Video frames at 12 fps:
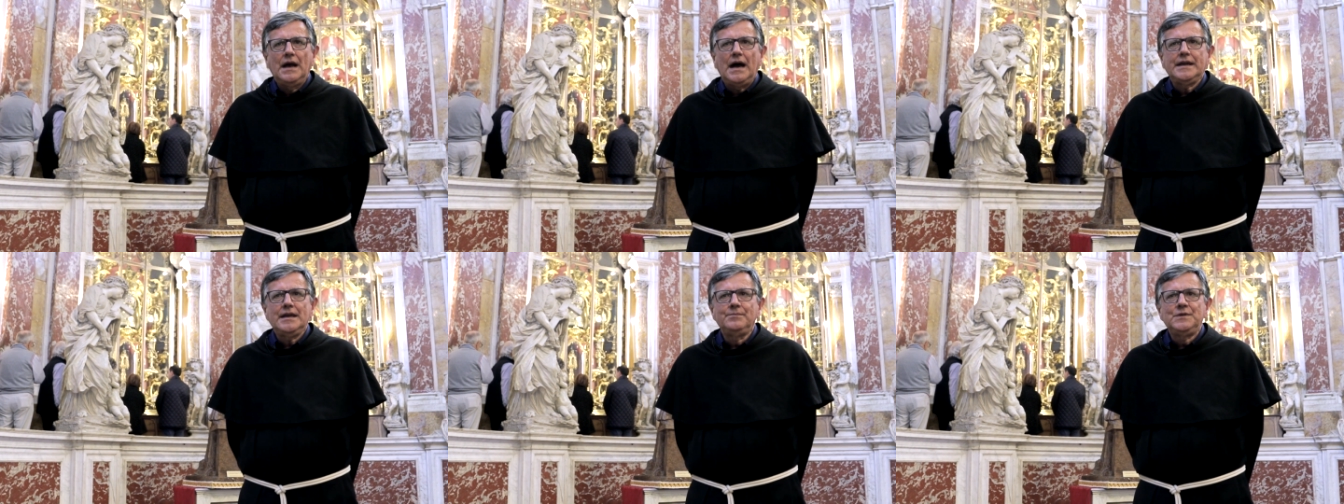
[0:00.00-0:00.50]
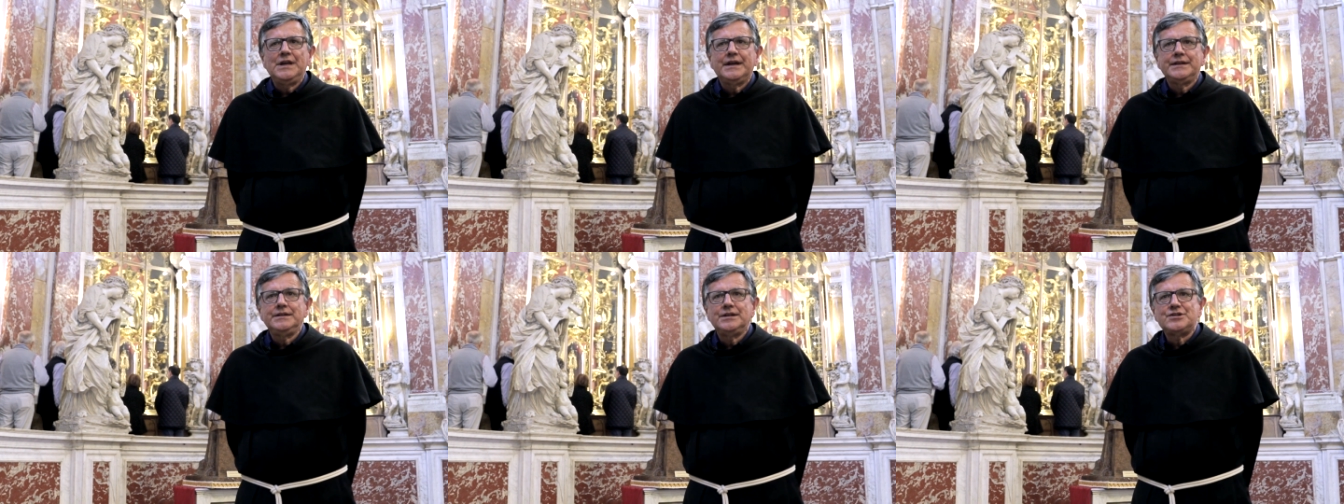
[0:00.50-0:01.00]
I am
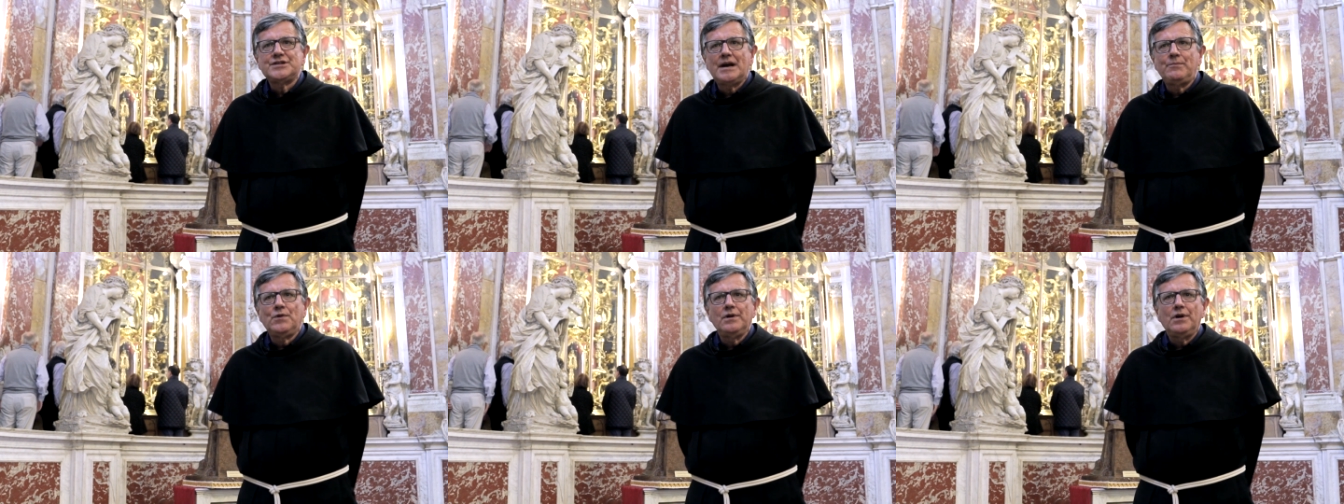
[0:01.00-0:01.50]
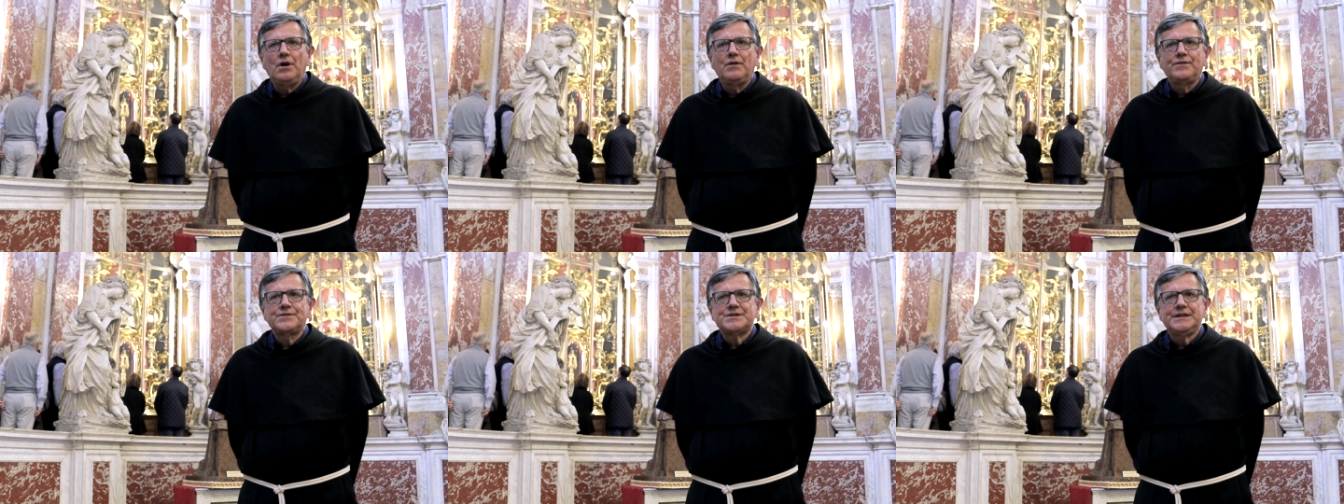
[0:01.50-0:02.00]
here in the chapel
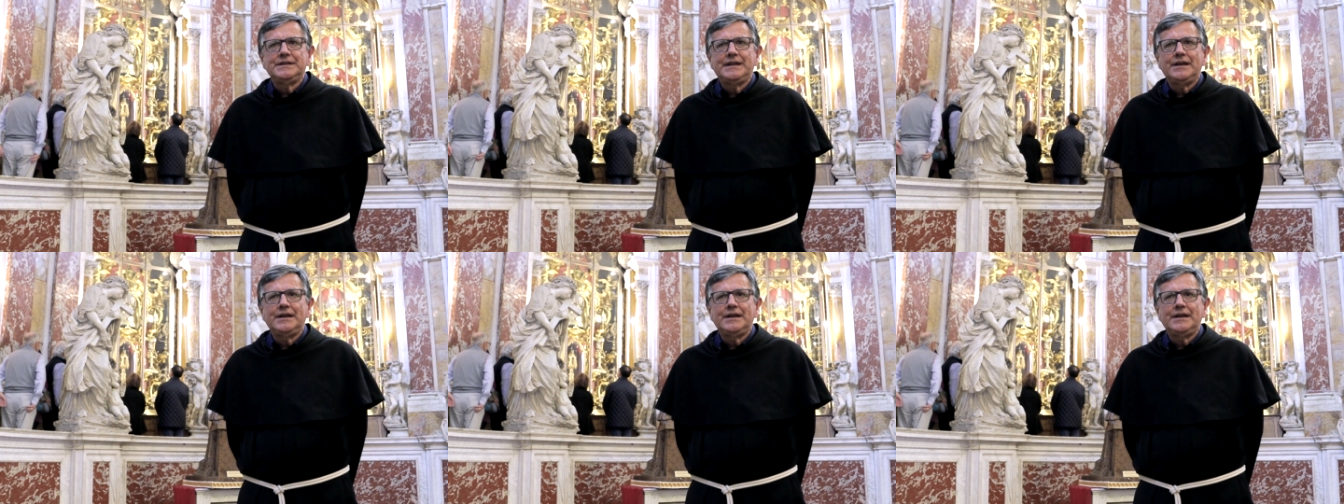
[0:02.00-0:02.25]
of St.